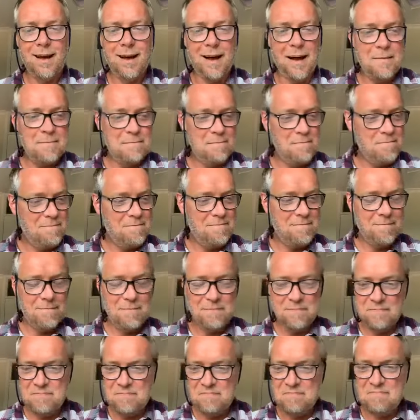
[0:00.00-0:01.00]
I'm
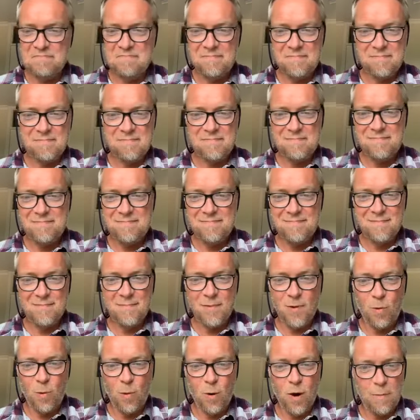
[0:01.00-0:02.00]

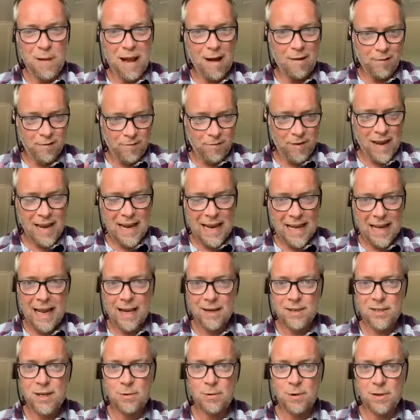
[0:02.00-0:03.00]
all about feeling
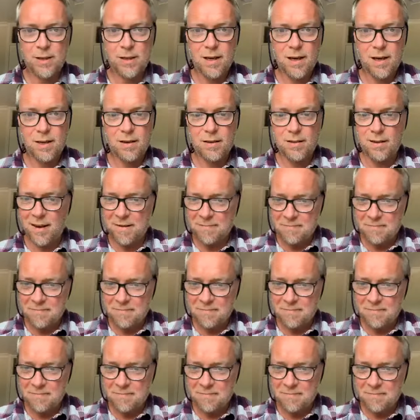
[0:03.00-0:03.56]
actually what's going on.